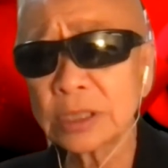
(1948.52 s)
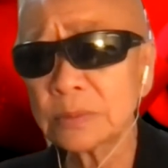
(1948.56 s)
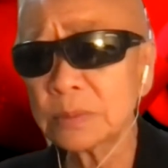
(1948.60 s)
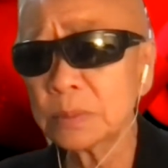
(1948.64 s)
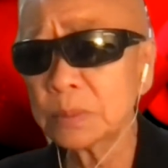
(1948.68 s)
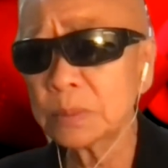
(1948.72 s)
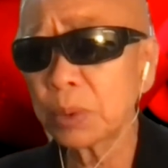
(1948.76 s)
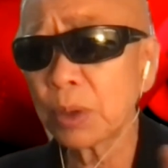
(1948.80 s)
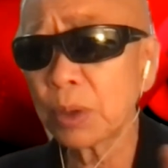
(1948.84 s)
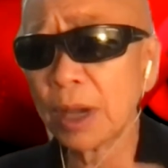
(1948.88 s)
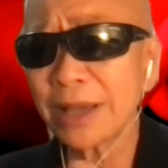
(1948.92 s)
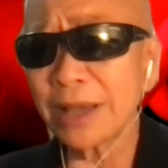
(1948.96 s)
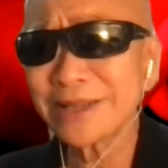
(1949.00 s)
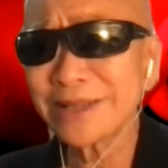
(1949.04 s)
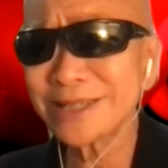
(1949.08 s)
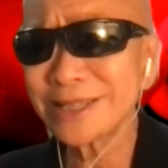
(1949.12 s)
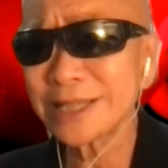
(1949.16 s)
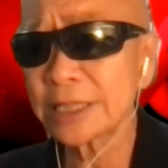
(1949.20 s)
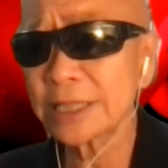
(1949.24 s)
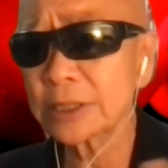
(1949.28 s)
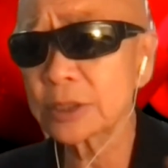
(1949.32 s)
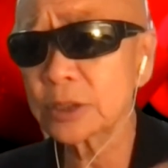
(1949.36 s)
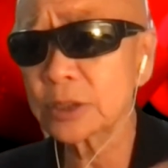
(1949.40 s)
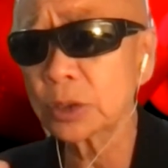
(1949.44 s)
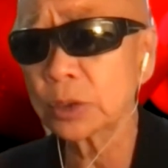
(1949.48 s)

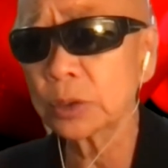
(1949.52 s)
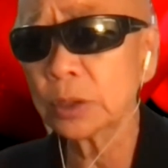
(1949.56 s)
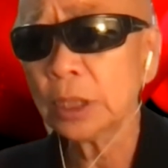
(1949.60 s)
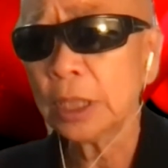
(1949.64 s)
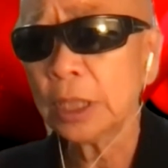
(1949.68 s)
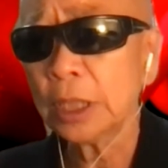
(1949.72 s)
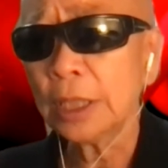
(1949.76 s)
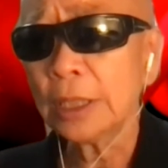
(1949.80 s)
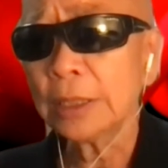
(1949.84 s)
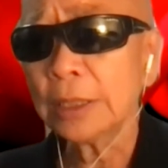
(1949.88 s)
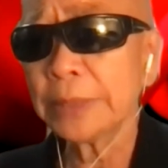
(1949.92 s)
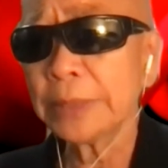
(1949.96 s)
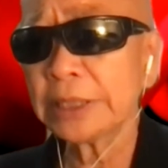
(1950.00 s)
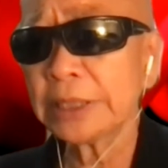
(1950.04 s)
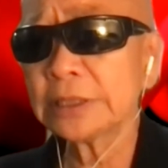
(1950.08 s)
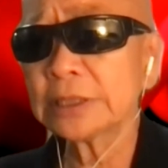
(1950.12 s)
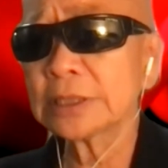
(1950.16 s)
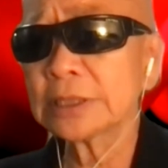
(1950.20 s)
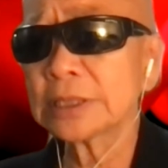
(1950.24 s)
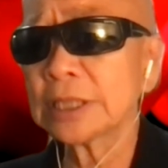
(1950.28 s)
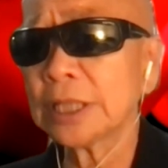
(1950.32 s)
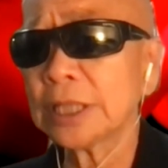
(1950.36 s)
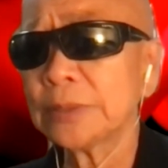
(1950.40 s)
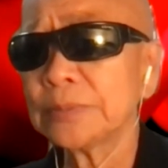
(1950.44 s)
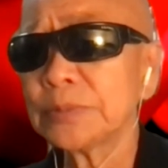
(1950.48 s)
process. So by the
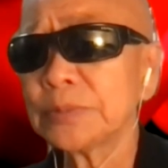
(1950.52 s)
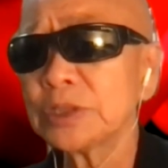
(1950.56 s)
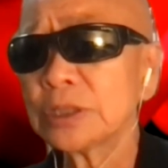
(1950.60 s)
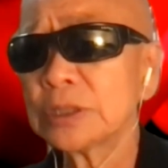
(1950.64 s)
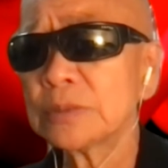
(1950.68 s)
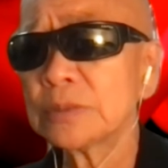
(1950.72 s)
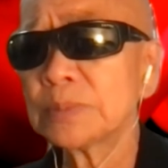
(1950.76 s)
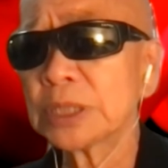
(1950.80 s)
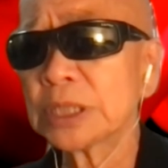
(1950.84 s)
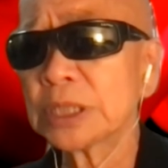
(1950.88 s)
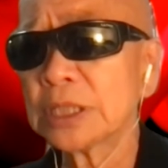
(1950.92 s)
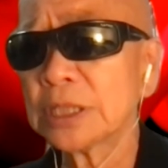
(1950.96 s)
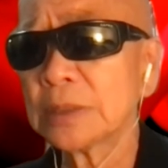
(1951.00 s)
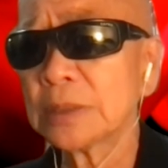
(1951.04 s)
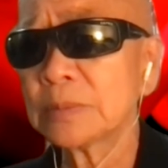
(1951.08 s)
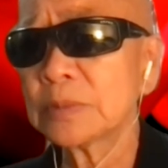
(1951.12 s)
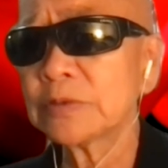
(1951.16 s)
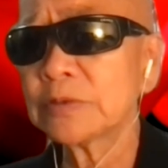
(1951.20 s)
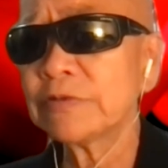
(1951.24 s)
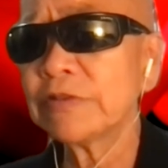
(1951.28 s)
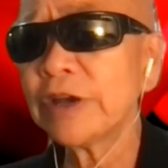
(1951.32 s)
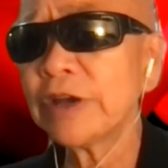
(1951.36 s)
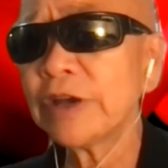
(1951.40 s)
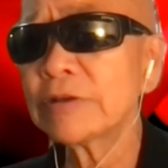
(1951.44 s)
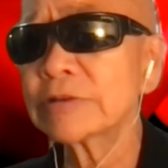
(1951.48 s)
time she became
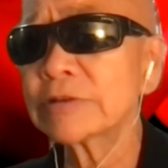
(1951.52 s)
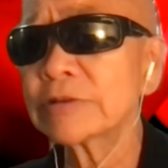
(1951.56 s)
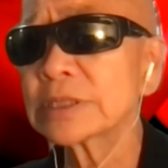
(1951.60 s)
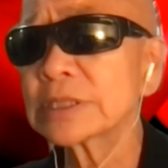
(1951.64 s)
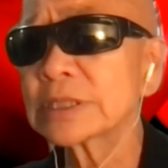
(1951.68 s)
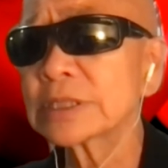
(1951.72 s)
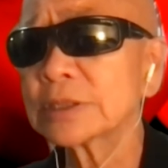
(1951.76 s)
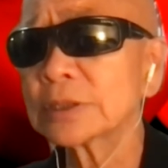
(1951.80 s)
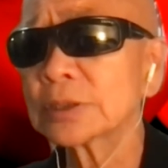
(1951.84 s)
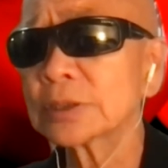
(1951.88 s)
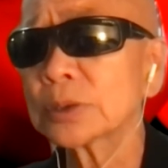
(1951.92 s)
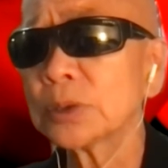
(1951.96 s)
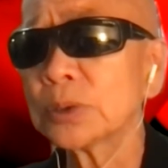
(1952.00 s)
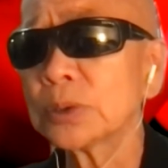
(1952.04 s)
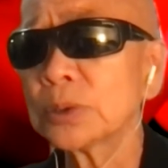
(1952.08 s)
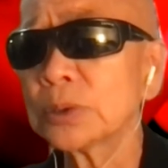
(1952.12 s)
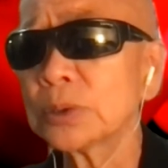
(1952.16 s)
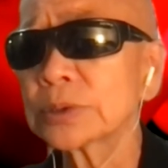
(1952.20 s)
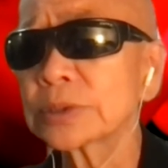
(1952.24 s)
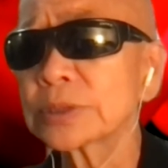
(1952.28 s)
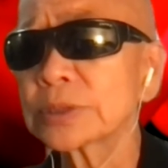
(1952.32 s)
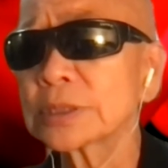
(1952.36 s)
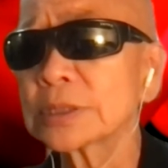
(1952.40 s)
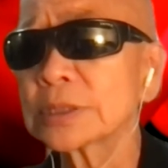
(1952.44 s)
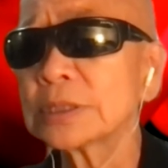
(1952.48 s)
the virus, of
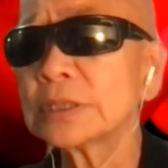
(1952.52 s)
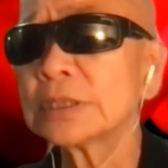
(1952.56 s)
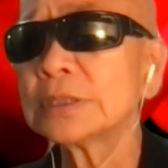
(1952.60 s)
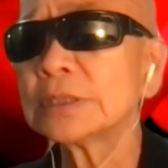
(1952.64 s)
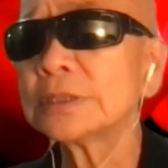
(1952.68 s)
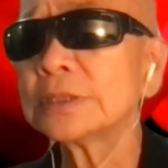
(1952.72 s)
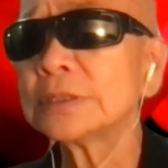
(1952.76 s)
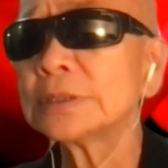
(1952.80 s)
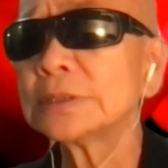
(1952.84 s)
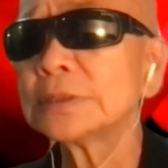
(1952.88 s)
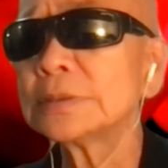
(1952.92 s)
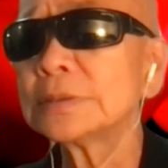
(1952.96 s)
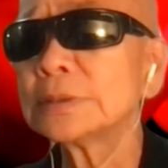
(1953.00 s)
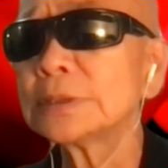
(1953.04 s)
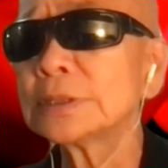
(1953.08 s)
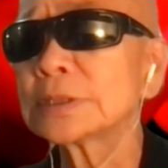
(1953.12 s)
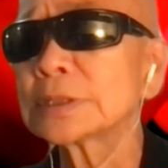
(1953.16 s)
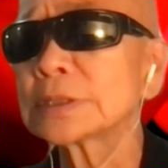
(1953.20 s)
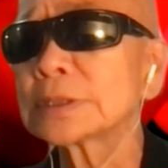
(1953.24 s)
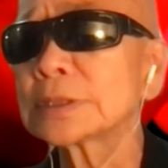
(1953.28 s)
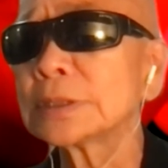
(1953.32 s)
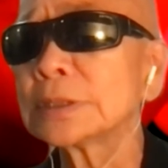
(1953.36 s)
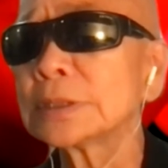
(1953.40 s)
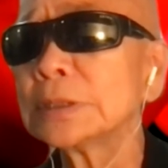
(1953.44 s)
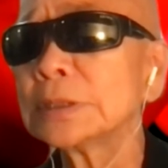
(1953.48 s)
course,
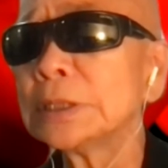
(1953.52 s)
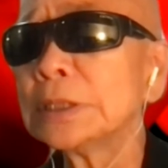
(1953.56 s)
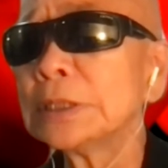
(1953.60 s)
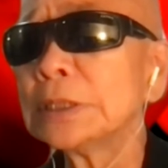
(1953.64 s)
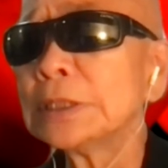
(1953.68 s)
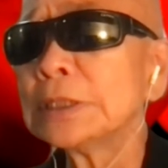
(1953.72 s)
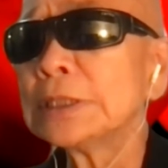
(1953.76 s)
is a